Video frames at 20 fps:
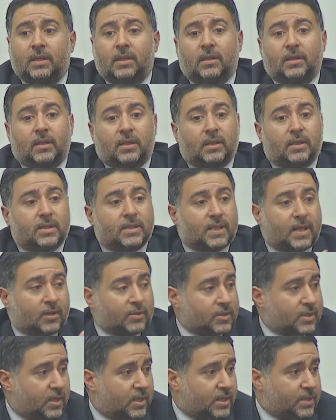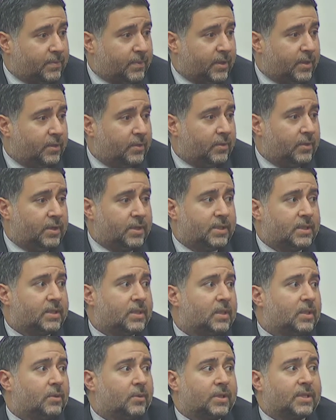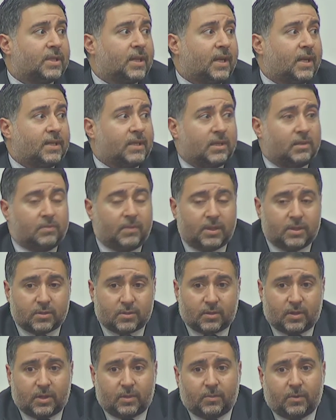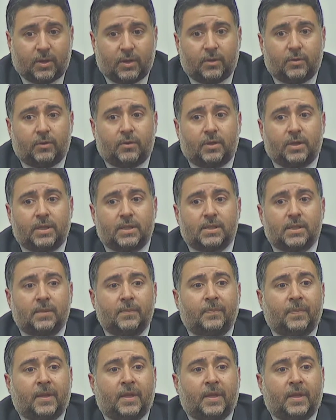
the secretary's priorities, the USAID administrator priorities,